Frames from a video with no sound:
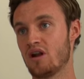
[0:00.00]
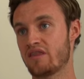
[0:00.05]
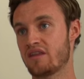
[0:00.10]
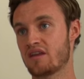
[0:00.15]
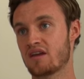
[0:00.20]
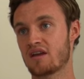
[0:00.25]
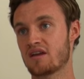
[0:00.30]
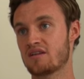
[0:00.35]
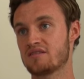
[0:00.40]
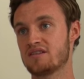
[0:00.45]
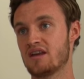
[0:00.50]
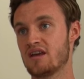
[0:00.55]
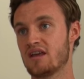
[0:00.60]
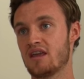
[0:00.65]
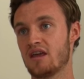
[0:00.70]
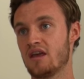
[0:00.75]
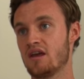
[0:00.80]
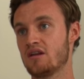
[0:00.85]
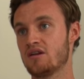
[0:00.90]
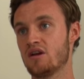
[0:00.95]
I think I can
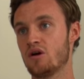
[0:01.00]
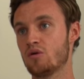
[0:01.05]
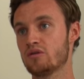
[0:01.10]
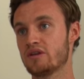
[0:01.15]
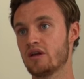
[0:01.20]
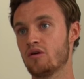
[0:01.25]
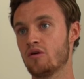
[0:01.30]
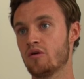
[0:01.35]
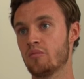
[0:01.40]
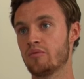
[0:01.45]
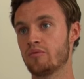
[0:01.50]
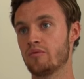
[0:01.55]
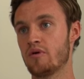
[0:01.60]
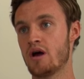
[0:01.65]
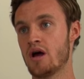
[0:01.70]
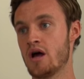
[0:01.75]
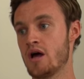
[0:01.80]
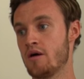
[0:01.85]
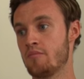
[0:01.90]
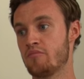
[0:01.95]
take it in and hold it up,
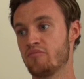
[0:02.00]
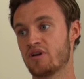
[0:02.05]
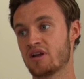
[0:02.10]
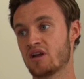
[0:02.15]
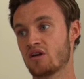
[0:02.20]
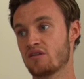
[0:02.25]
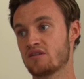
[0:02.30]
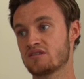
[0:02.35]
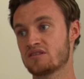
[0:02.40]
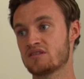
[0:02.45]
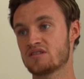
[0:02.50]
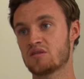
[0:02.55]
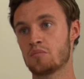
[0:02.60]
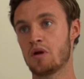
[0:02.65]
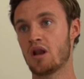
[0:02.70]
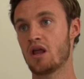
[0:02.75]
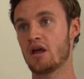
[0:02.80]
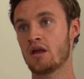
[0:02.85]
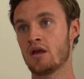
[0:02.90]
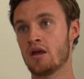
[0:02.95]
bring others into
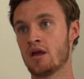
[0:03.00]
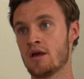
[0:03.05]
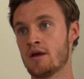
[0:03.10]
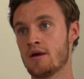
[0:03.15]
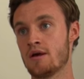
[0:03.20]
play.